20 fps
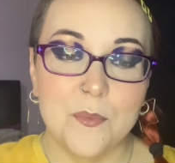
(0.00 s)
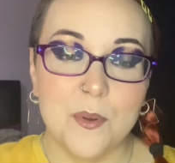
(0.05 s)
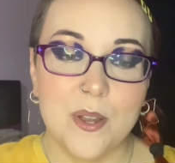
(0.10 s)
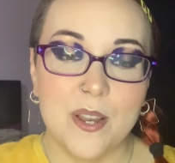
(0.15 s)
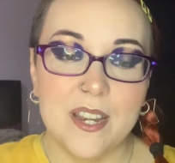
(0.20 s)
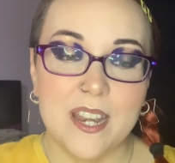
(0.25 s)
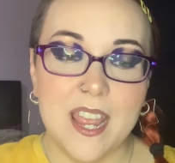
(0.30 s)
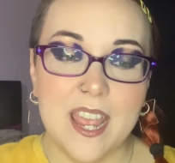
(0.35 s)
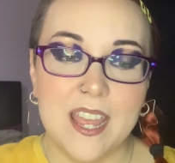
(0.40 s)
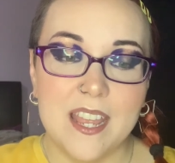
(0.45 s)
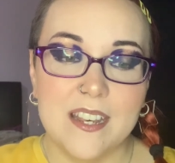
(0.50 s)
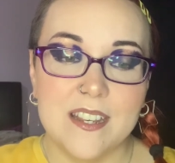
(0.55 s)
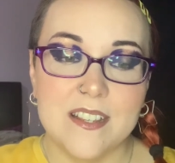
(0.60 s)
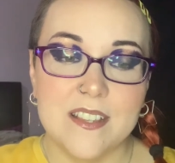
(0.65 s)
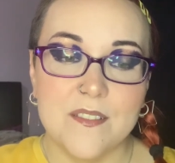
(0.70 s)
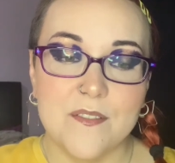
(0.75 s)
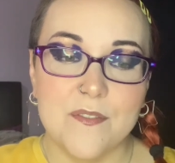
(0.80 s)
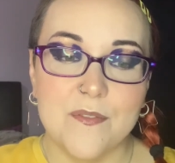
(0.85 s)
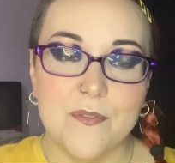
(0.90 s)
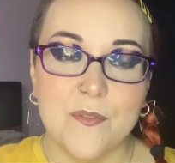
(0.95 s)
1
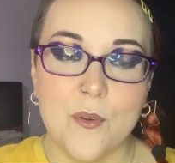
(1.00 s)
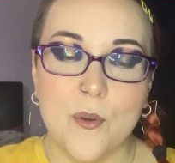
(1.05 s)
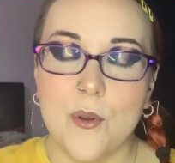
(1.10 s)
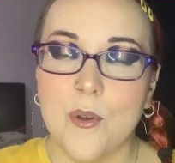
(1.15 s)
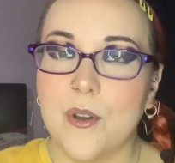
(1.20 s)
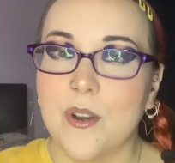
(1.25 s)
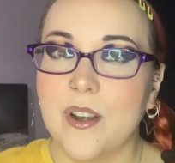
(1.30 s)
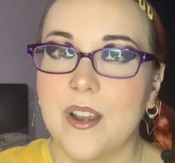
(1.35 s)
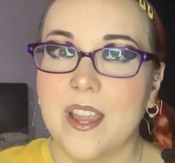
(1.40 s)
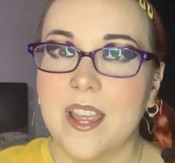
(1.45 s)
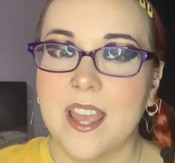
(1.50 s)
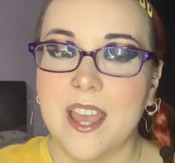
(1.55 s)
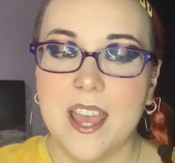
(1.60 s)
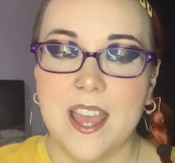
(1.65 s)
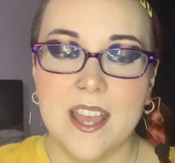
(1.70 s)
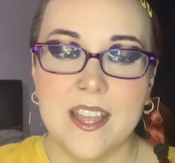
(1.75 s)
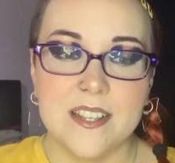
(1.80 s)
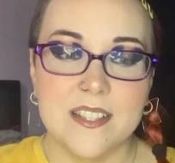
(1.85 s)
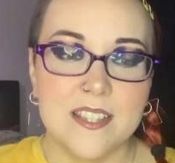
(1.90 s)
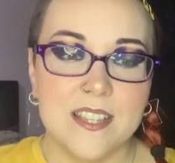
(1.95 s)
and 4
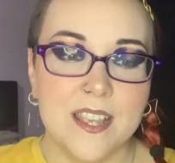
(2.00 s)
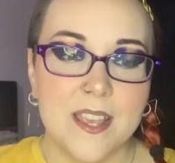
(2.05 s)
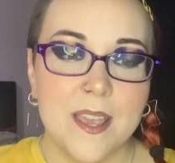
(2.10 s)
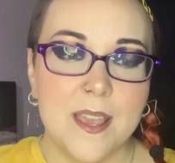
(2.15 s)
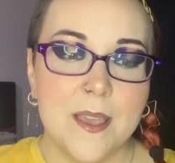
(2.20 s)
at